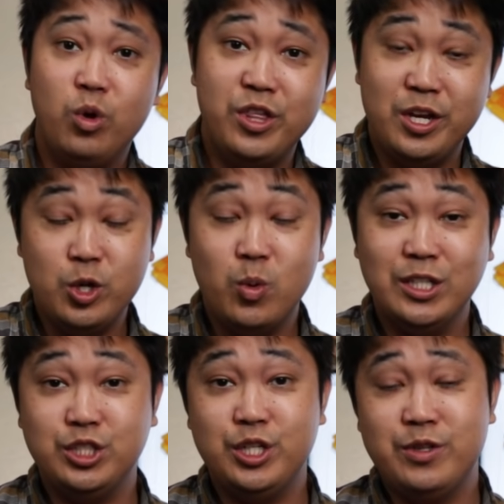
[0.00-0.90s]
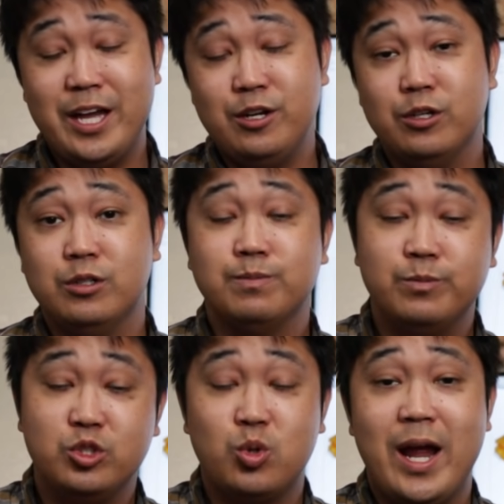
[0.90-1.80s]
with a new engineer that you're
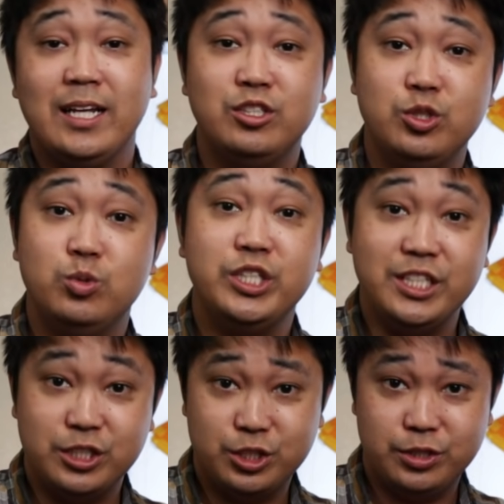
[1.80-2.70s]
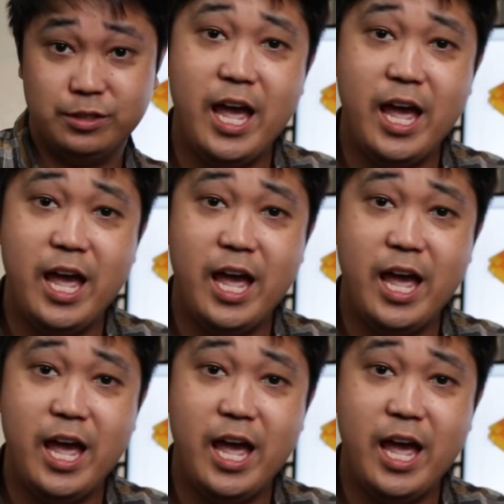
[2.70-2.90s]
trying to teach.